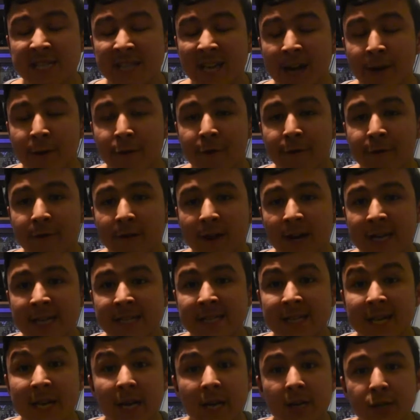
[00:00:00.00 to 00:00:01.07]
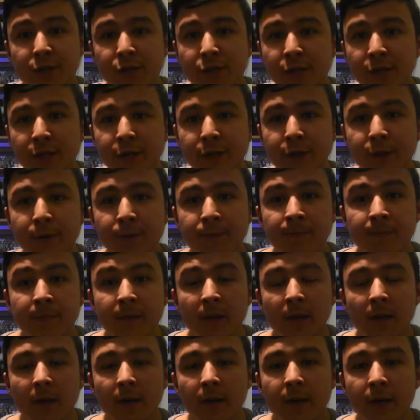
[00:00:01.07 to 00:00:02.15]
sacrifice to,
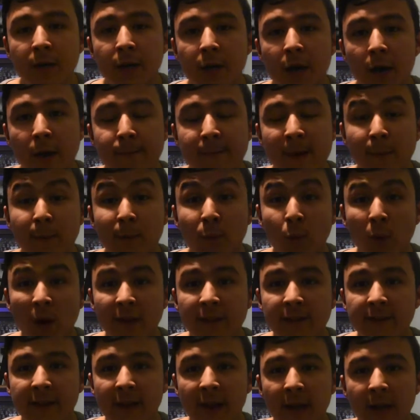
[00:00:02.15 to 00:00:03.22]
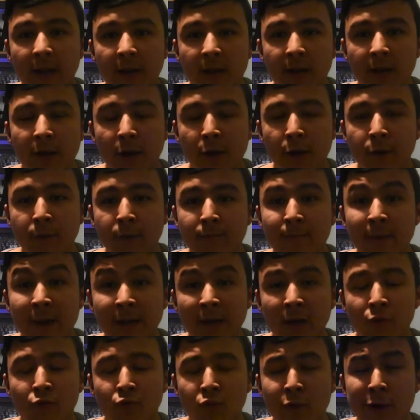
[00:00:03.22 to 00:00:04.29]
you know, maybe one day, you know,
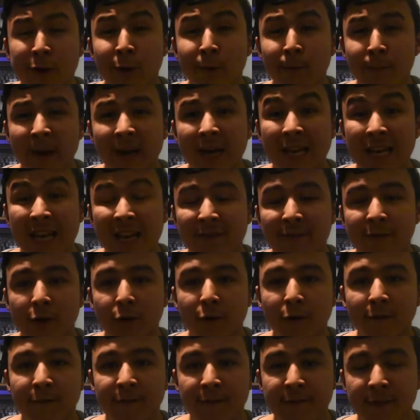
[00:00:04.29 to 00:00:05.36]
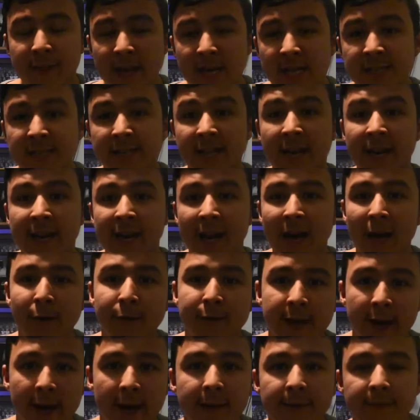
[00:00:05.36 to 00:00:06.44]
make a real big living off of this. And now
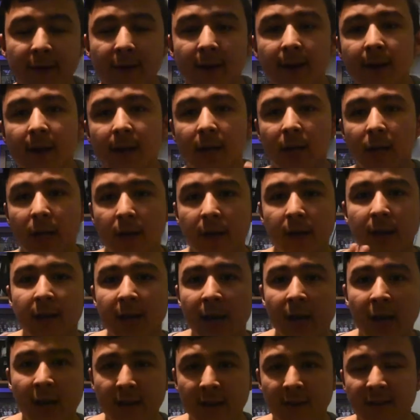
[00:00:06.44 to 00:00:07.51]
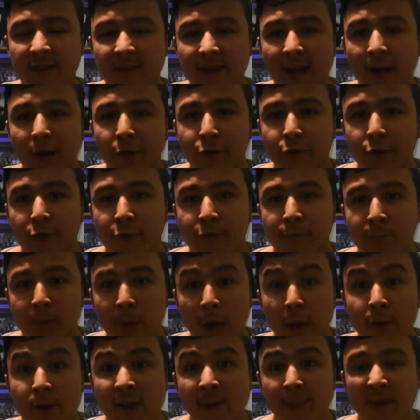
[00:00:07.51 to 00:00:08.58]
that it's now sort of
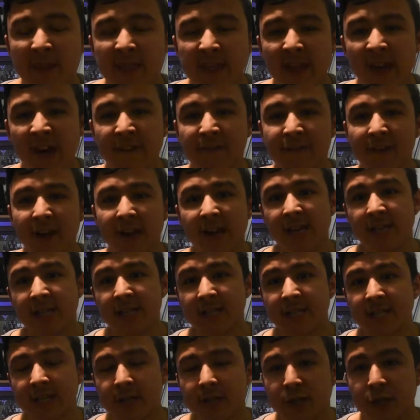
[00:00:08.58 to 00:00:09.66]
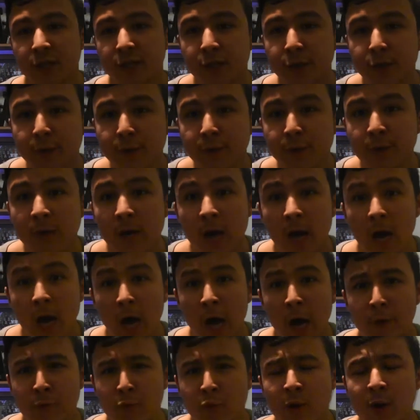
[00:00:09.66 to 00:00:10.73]
blown up in their face to
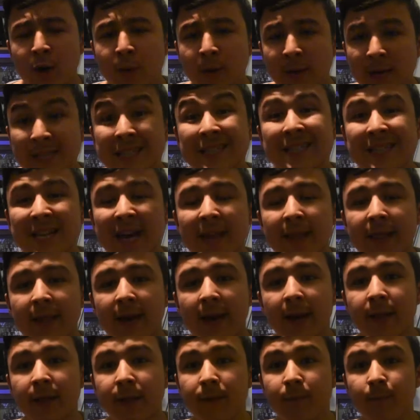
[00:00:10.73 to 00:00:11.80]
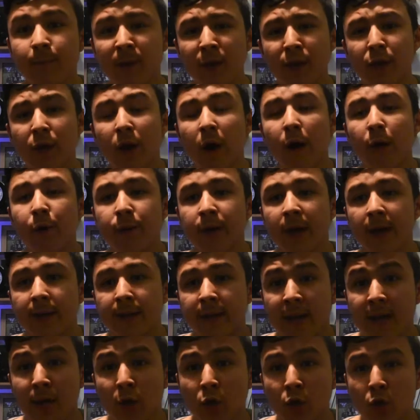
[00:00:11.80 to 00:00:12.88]
a real extent, that, you know, that
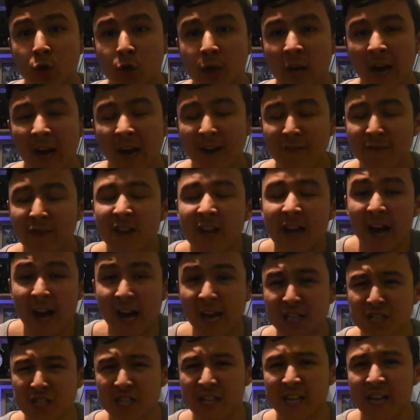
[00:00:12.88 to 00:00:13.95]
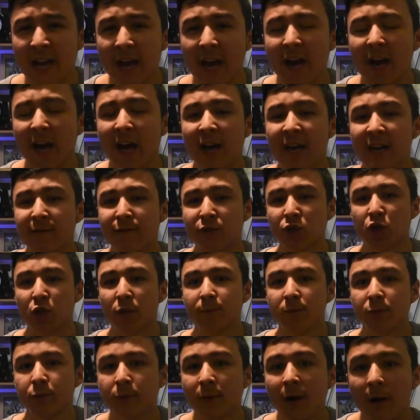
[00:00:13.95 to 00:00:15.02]
they could have to actually get another
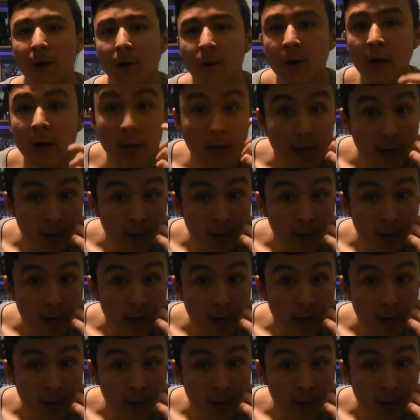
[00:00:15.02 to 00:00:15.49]
job as well,